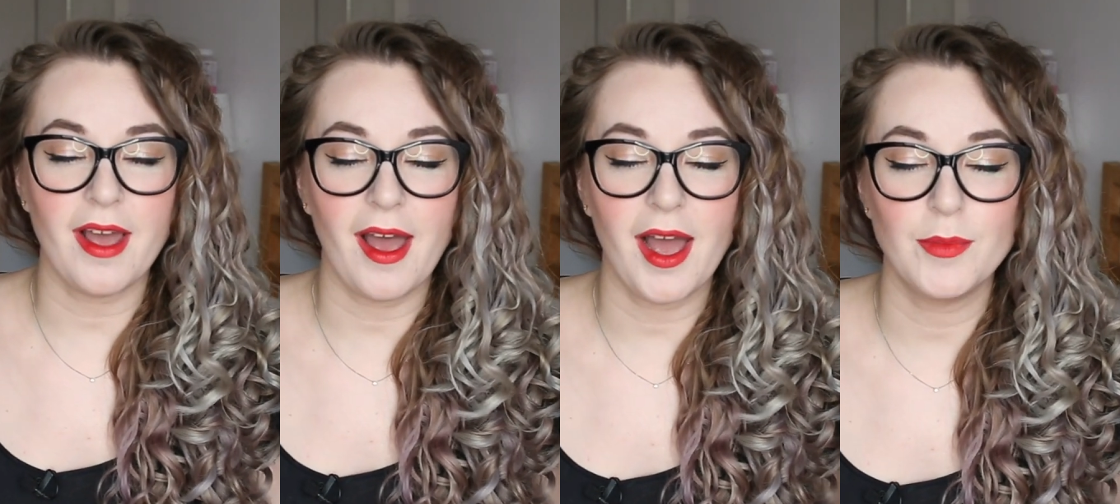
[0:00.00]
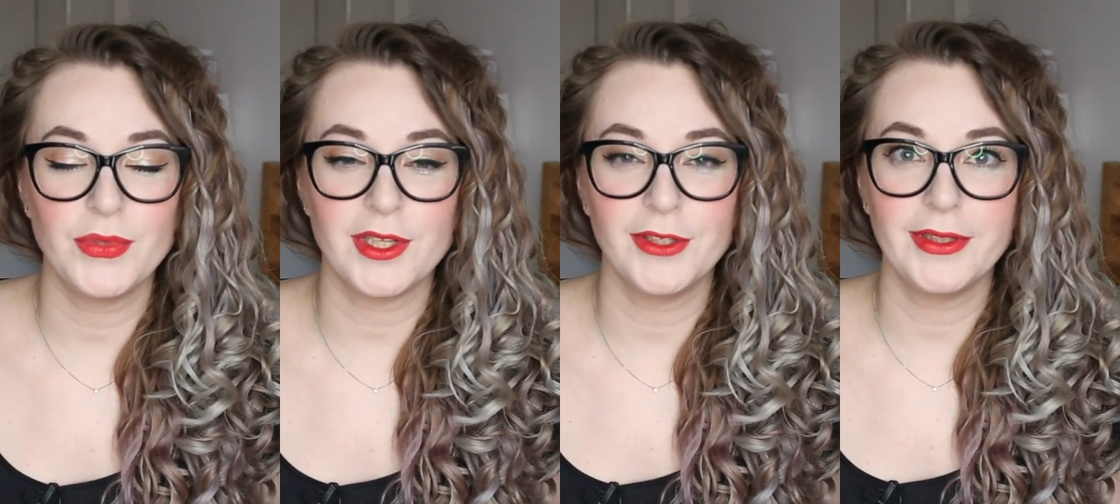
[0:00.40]

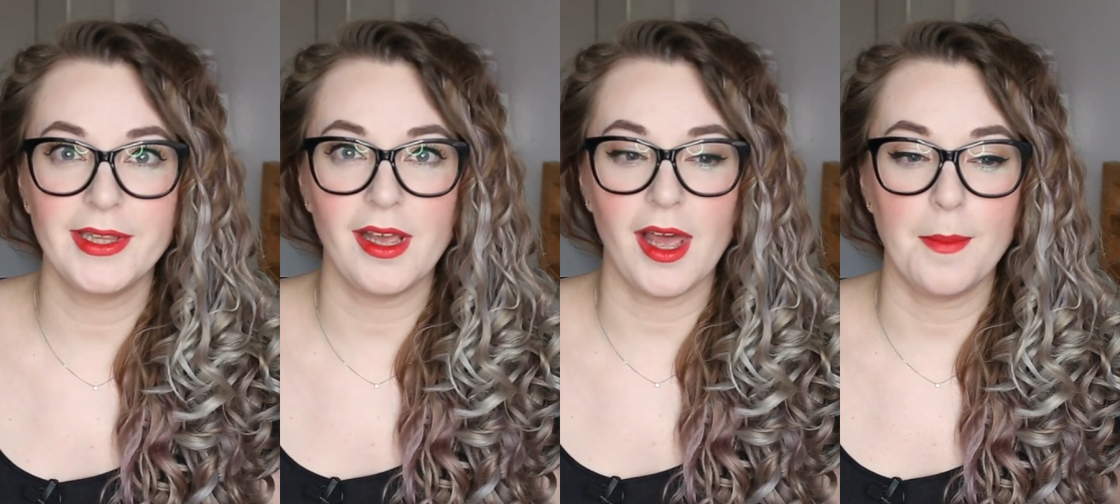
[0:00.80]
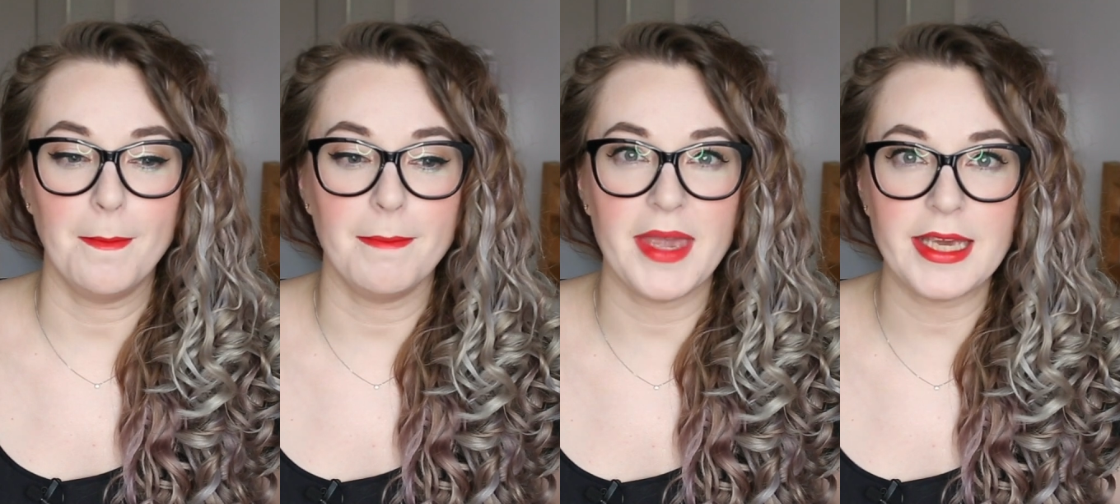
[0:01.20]
absolutely
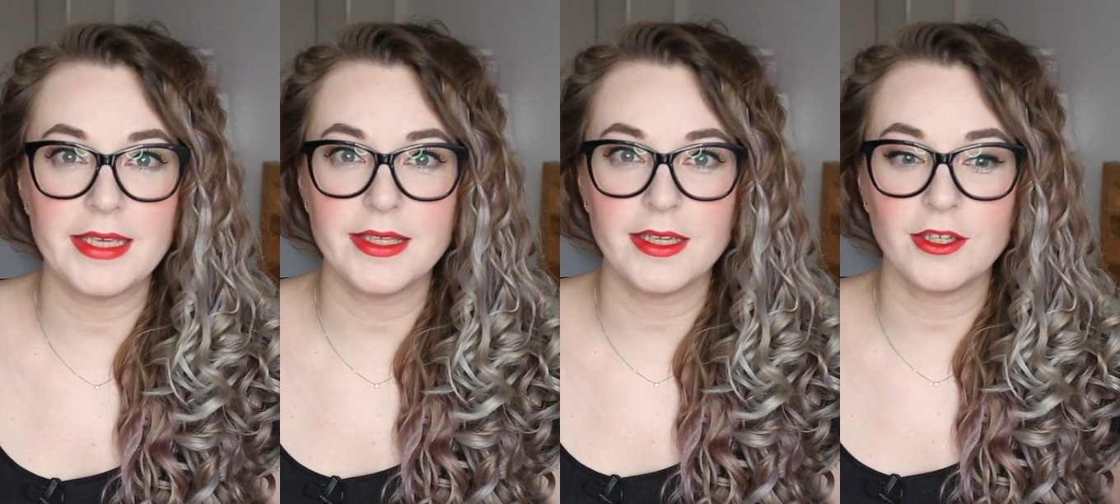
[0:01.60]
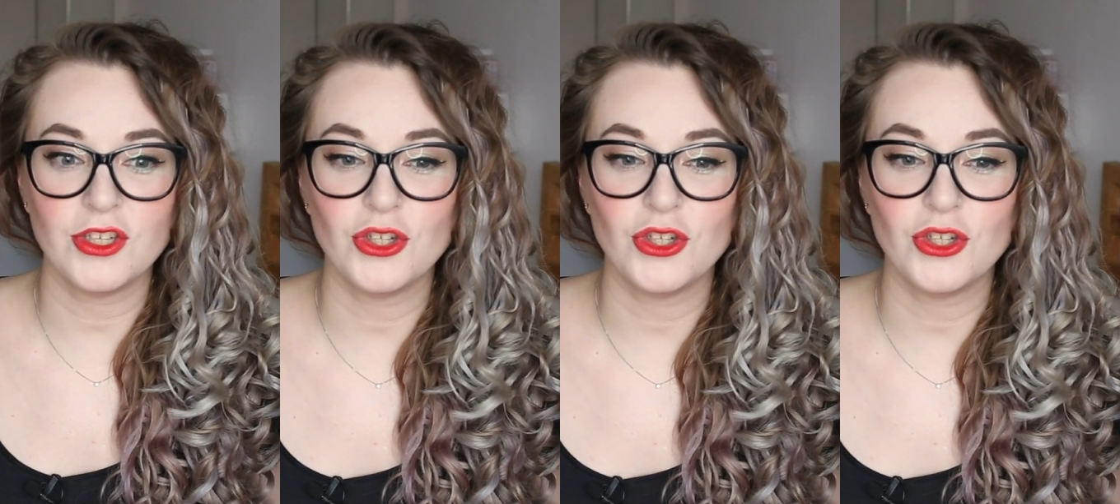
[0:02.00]
amazing